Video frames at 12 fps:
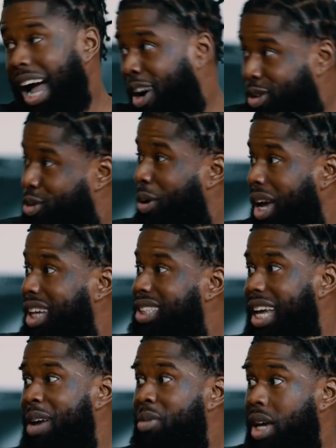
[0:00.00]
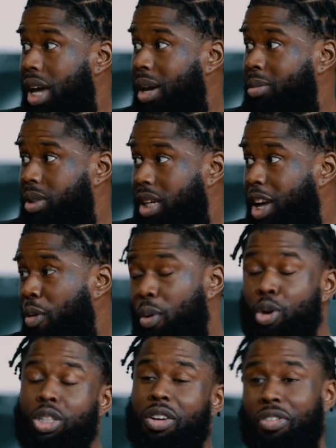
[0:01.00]
I was with A$AP Yams, and
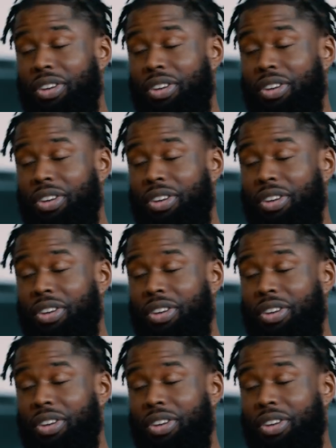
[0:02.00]
we was in